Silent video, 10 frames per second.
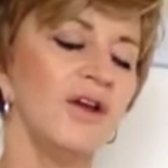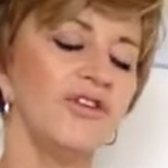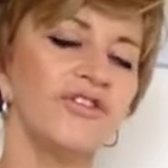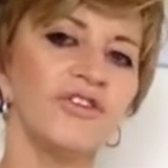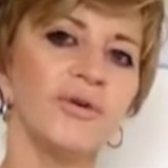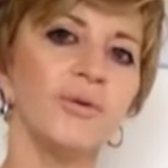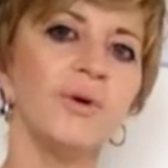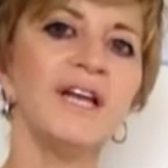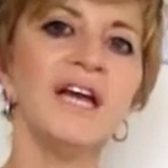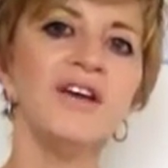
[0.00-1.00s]
So
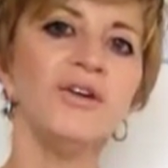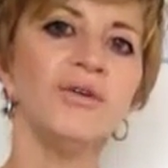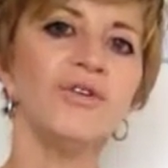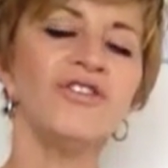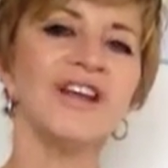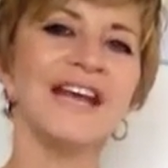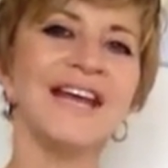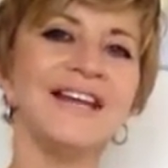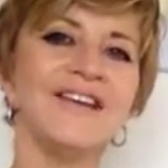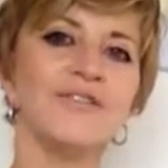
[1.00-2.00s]
when I use
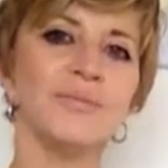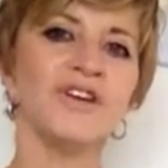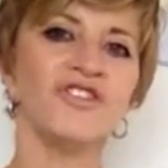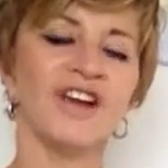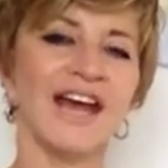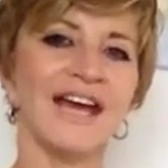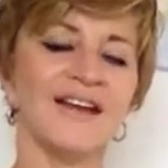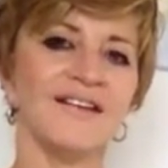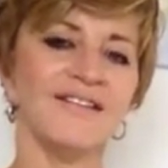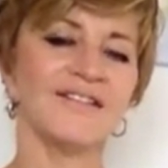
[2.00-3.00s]
inasmuch
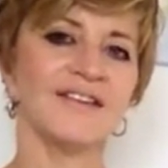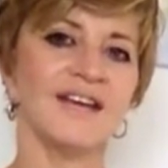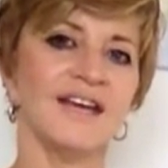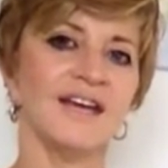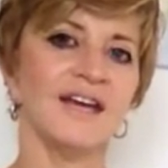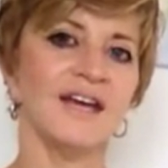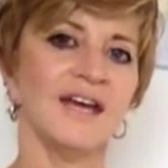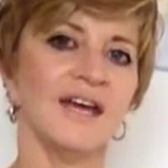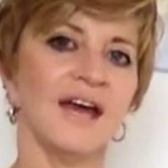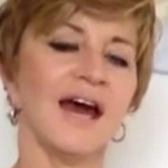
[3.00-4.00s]
as,
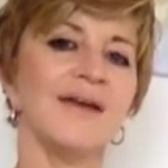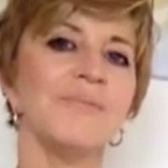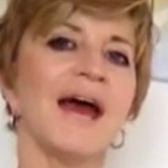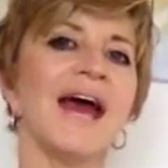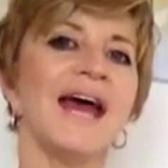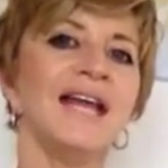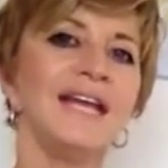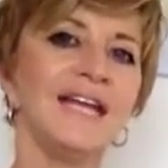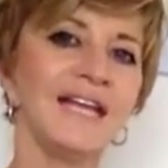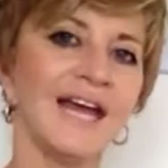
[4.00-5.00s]
I'm
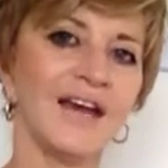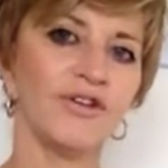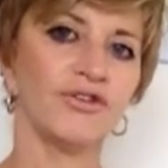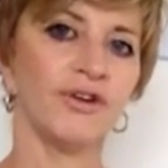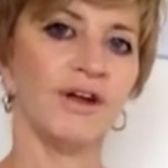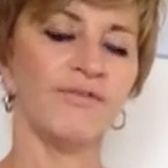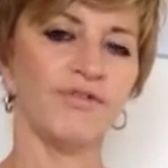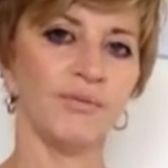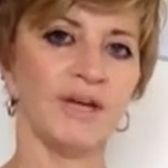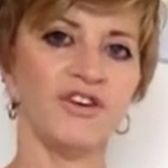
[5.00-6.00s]
adding extra
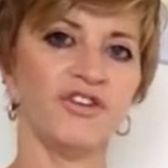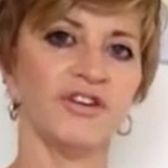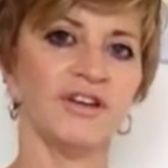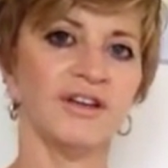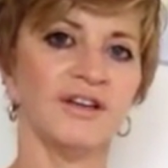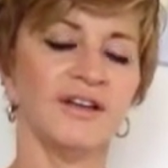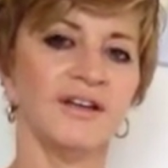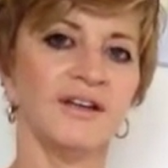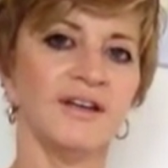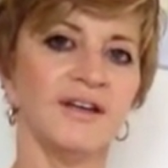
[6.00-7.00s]
information.
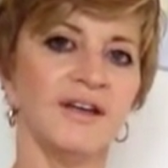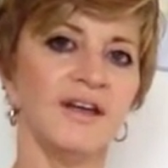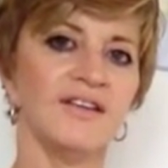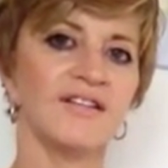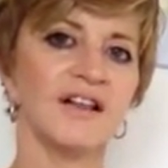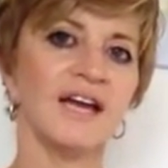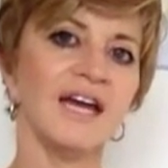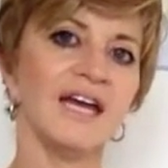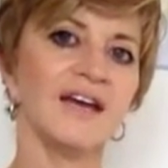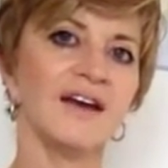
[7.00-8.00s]
It's
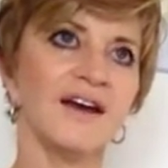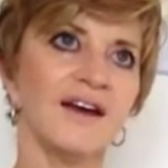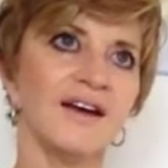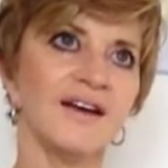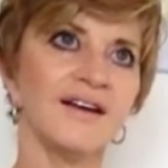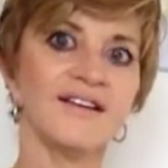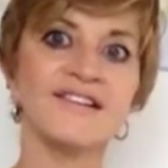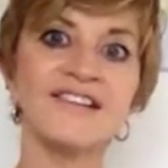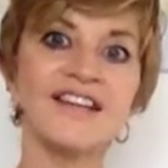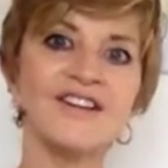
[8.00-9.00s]
like a
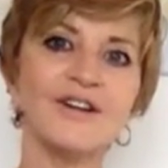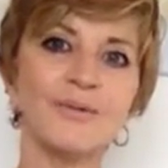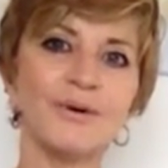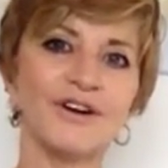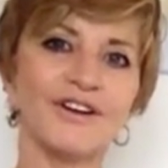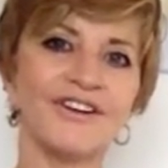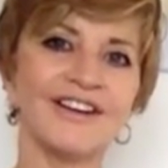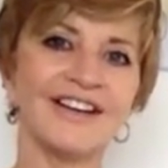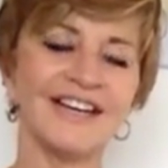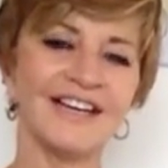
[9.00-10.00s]
signal word.
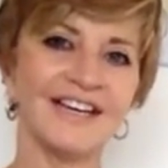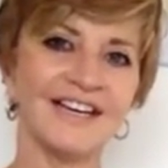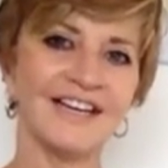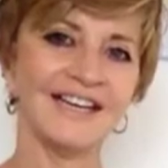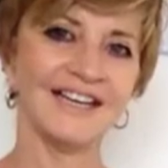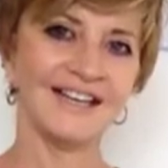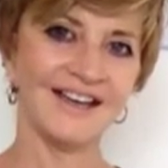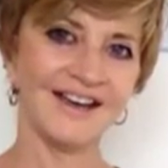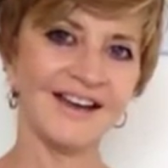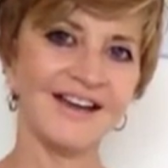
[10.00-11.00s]

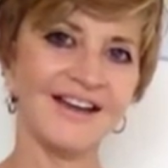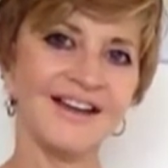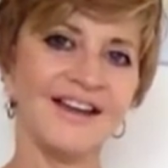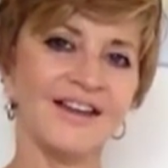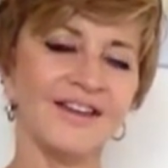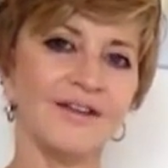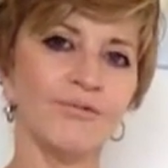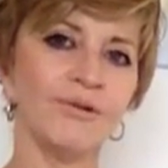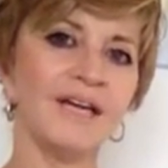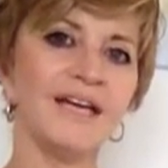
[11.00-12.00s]
Yeah, the
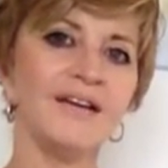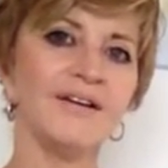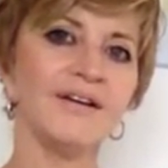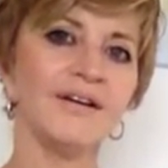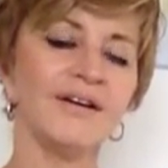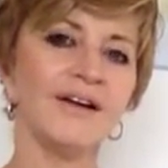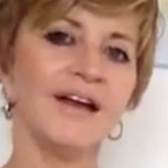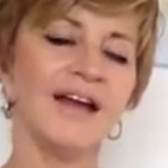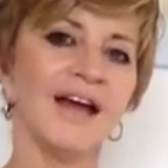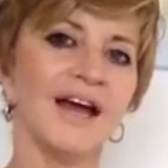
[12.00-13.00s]
reader
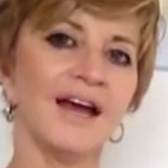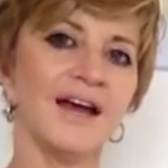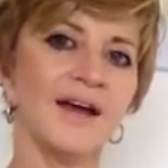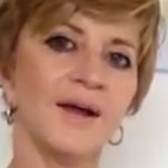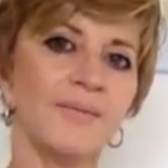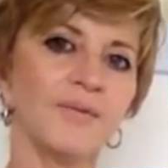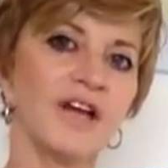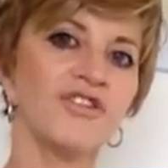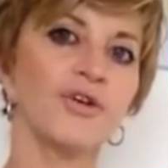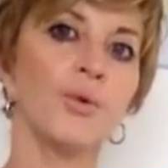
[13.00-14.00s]

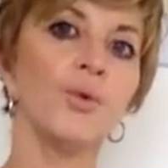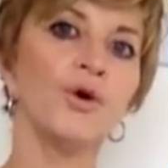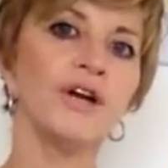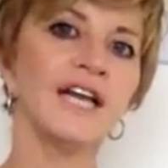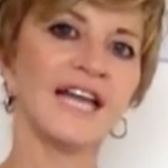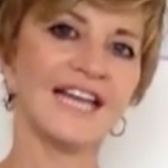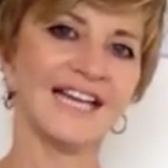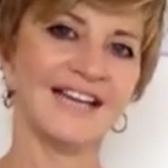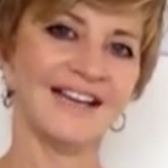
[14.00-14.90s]
gets a warning